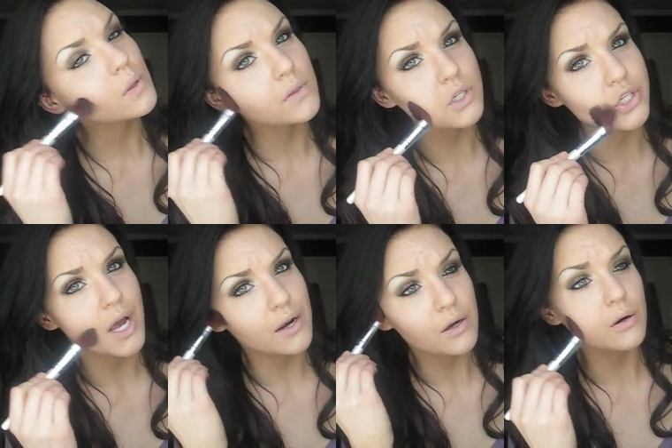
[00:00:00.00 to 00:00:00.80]
the
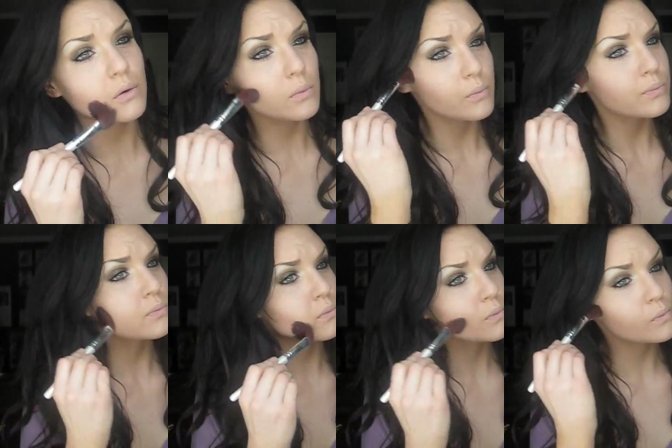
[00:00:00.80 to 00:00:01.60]
shadow
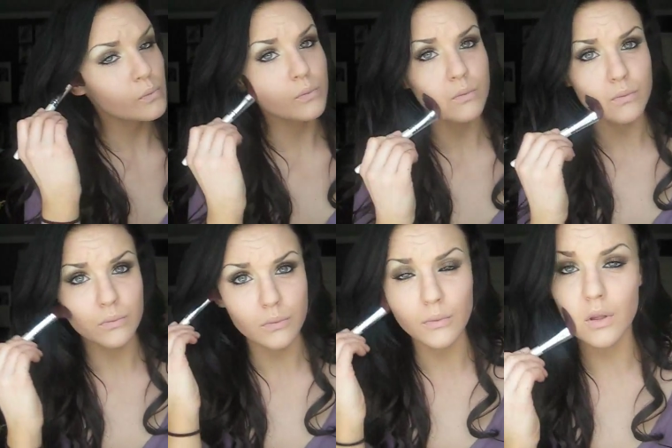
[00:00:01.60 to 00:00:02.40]

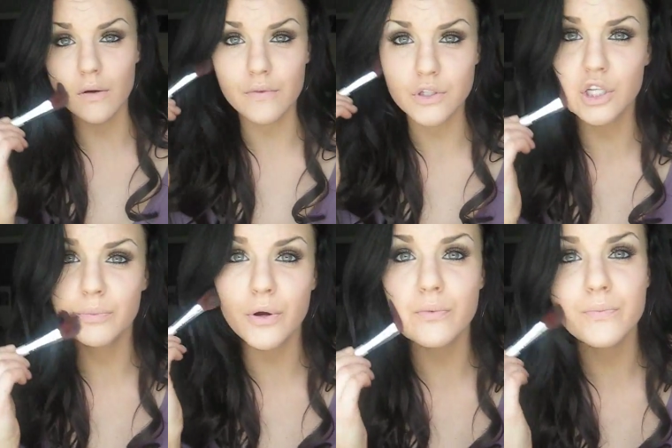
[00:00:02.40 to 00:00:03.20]
of the
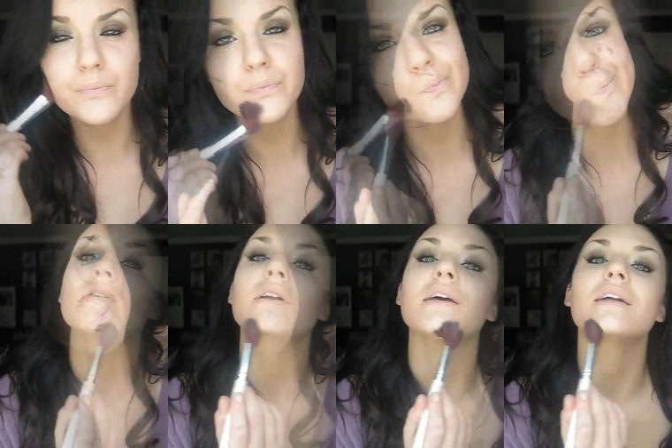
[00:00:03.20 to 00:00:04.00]
cheekbone. I'm also
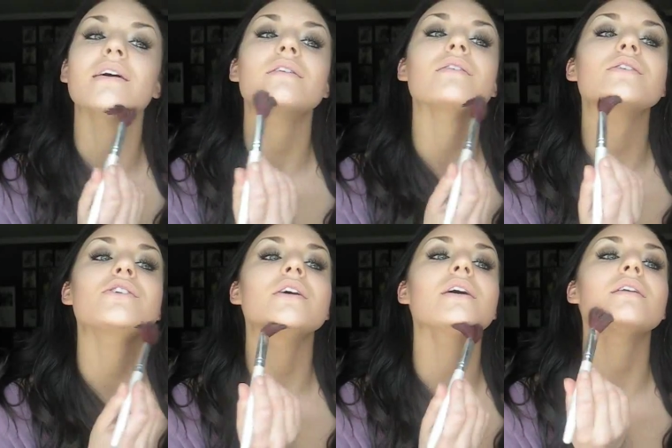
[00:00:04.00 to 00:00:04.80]
going to hit under the
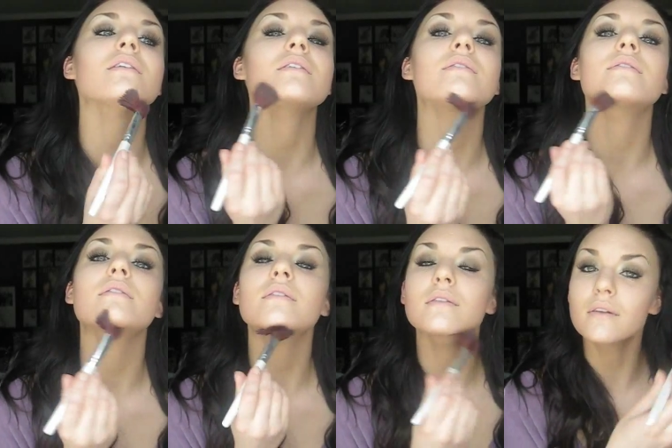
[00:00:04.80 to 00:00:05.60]
chin
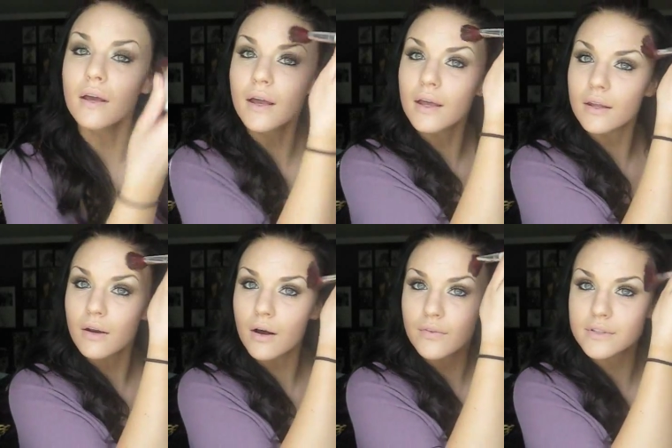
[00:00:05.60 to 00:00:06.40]
and
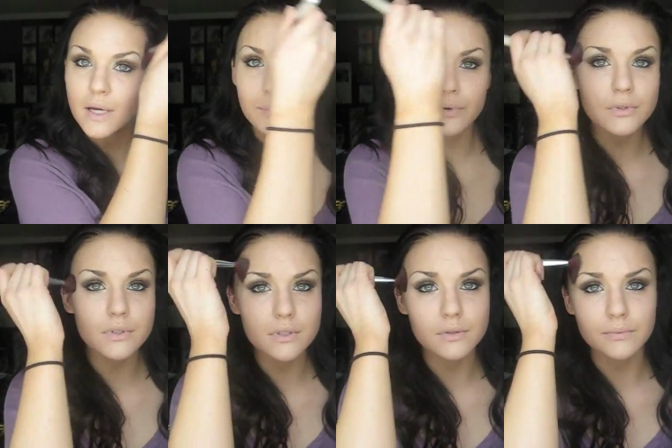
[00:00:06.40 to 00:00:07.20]
on the
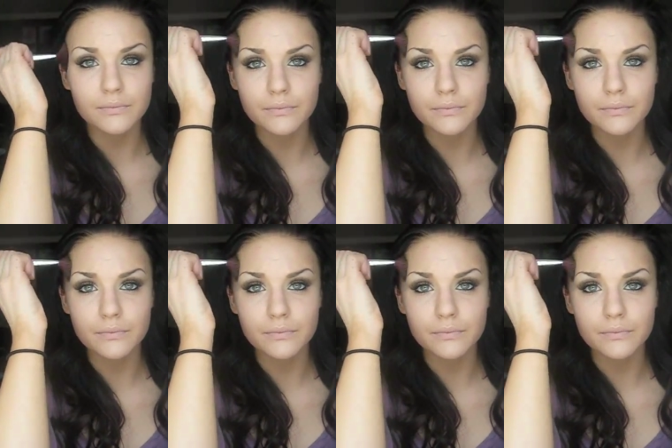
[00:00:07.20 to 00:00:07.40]
temples.